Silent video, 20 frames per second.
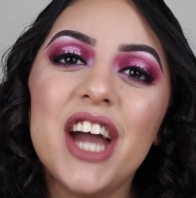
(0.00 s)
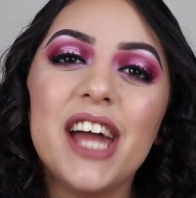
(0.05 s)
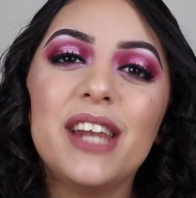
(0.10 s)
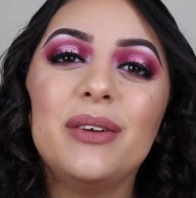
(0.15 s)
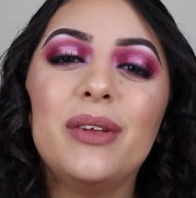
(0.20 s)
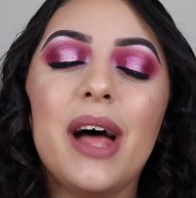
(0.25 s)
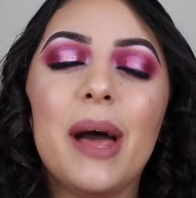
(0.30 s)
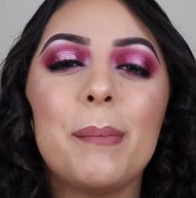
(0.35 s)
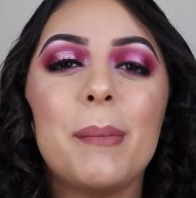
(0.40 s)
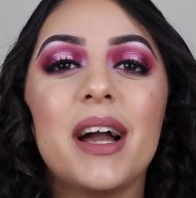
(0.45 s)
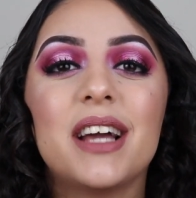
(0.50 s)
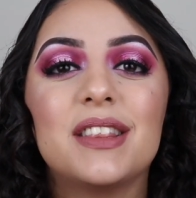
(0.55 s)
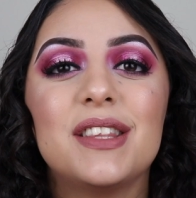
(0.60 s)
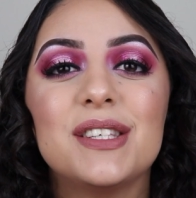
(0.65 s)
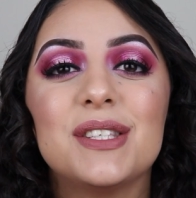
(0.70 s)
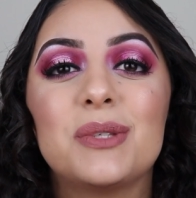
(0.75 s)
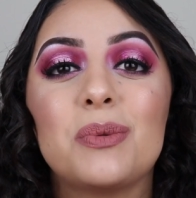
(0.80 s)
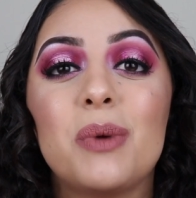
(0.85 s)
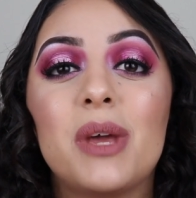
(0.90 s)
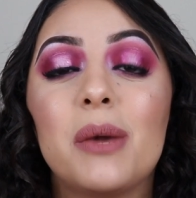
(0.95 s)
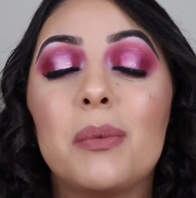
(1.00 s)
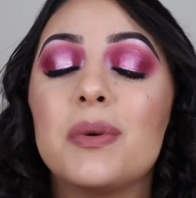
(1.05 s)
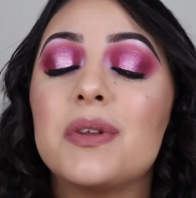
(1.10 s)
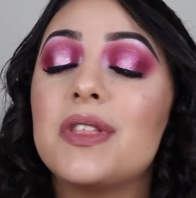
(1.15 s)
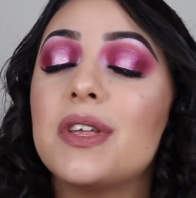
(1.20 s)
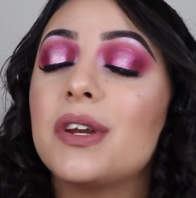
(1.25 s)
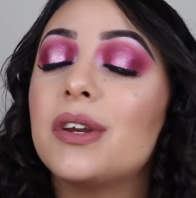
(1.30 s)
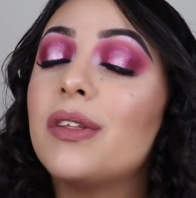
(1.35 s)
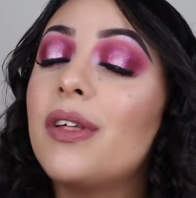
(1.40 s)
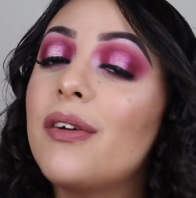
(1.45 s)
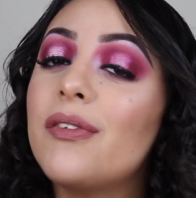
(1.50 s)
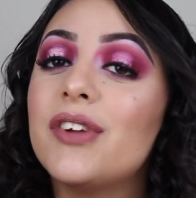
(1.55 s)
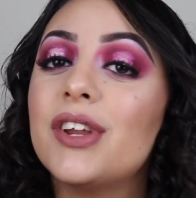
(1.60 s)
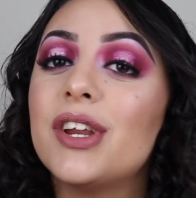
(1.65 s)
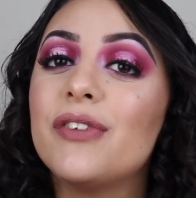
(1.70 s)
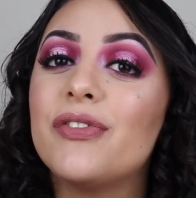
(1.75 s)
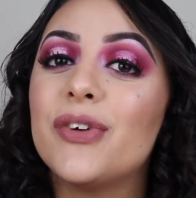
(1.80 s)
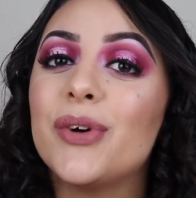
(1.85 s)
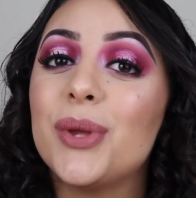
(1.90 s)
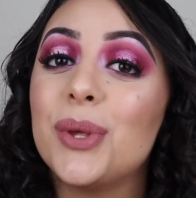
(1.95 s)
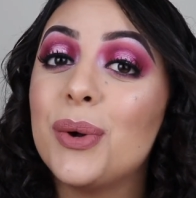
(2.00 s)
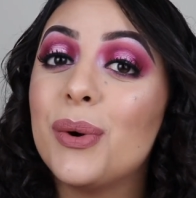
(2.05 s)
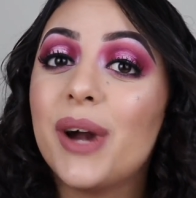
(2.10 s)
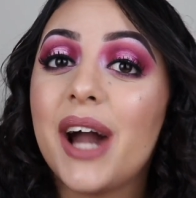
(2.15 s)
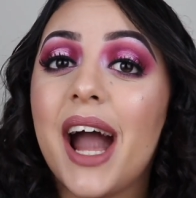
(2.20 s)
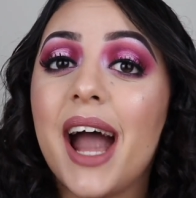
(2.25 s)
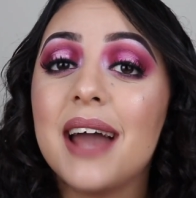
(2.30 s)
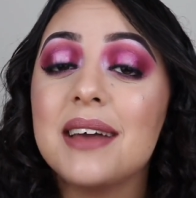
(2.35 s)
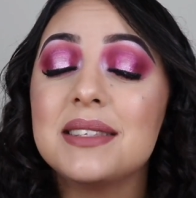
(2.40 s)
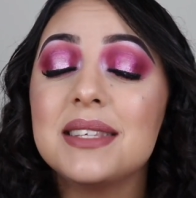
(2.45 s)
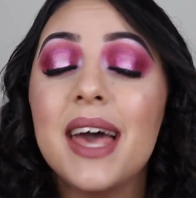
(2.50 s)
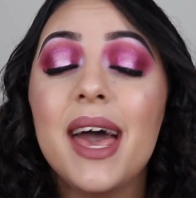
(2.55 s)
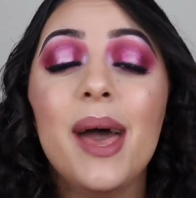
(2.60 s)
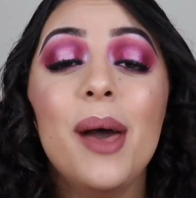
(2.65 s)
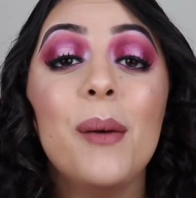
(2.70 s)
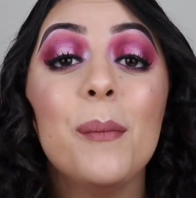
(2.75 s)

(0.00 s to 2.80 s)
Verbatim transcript: channel I'm back this week with another video for you guys